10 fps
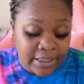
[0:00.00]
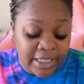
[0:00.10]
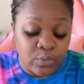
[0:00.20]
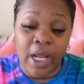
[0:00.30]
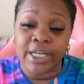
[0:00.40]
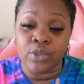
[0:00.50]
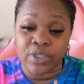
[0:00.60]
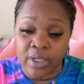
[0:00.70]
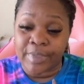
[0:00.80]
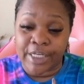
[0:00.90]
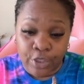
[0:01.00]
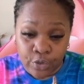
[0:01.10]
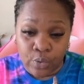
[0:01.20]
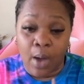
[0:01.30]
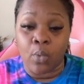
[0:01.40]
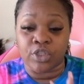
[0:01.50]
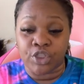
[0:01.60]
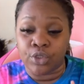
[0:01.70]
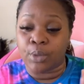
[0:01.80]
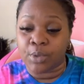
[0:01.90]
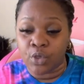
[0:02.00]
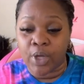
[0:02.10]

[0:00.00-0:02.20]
because when I do something new, I want you